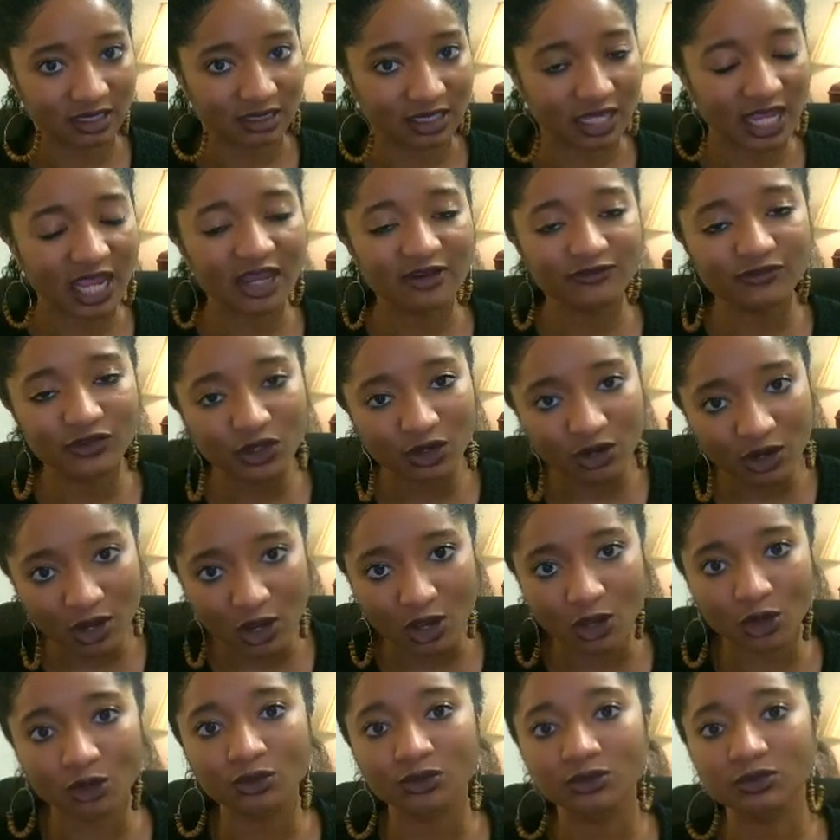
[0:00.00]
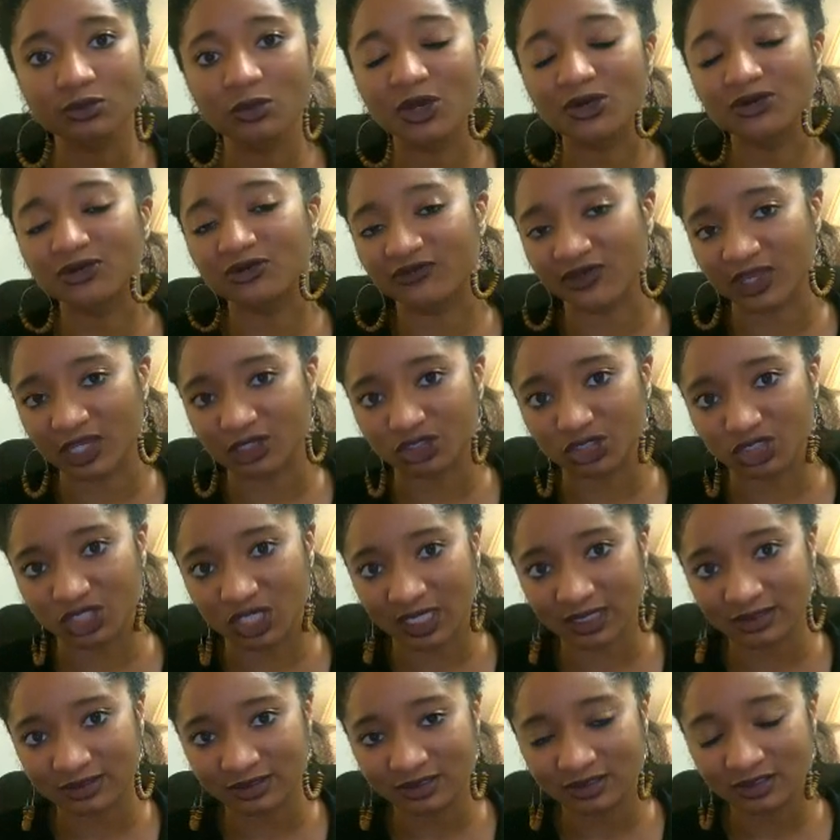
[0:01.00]
They have their own
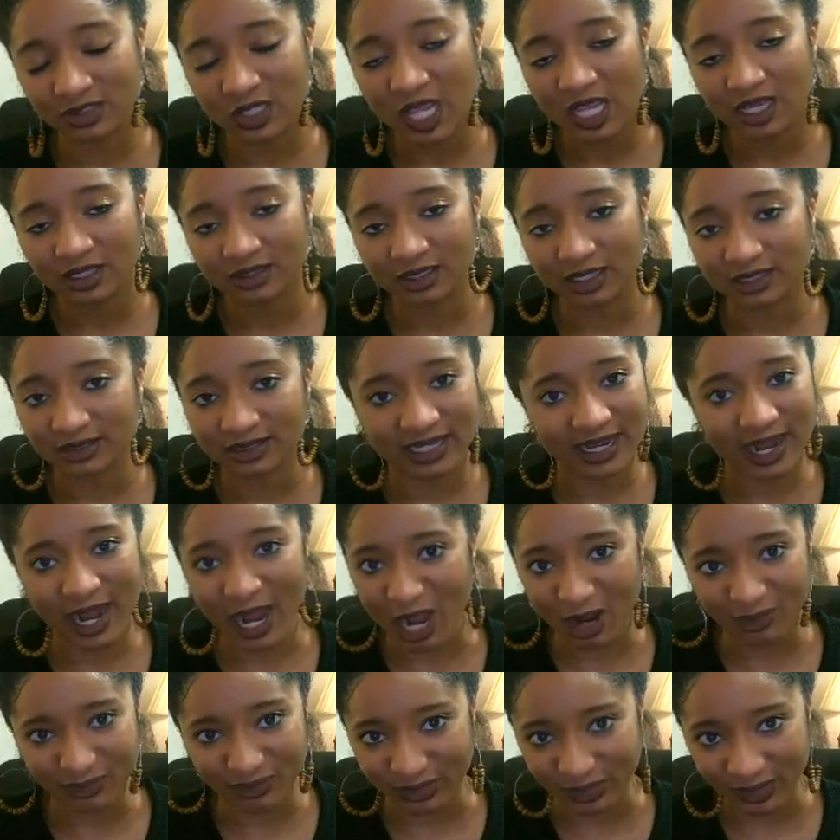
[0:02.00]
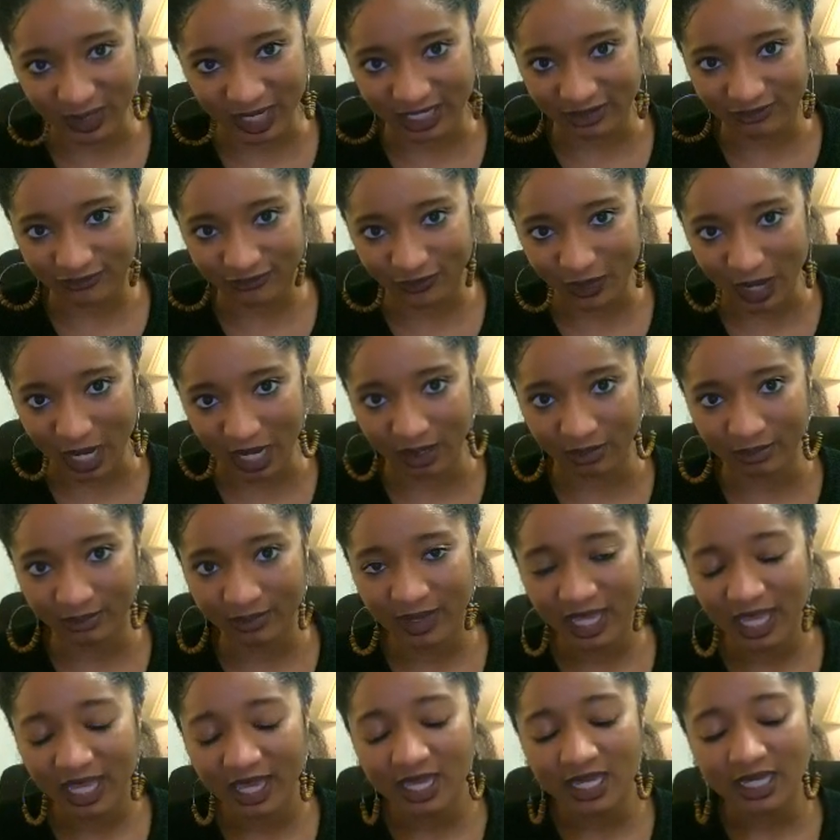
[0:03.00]
motivations that they operate
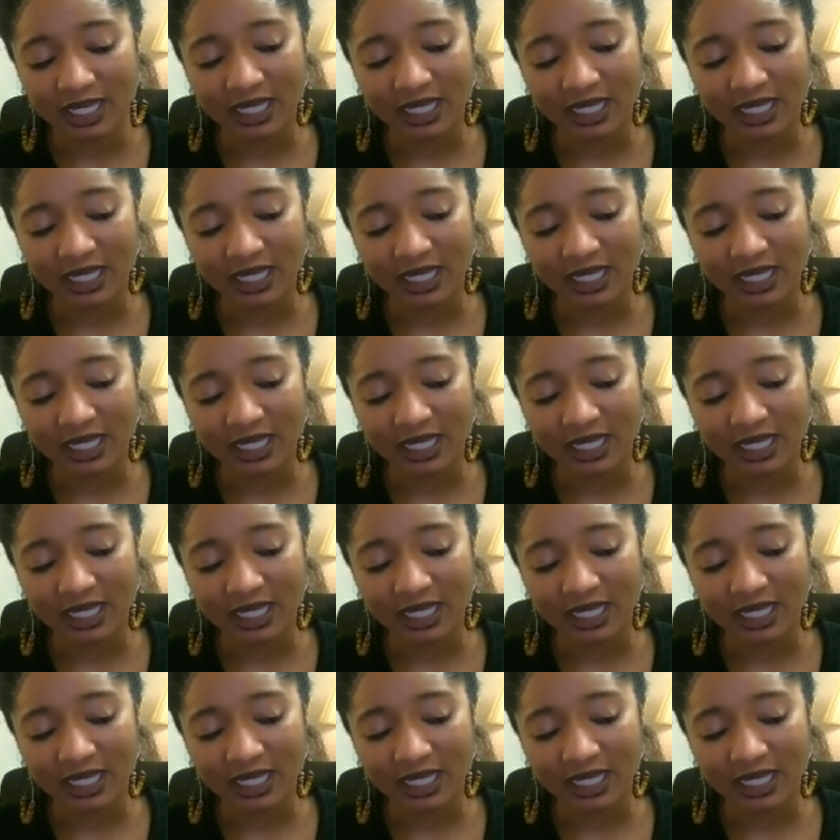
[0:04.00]
from,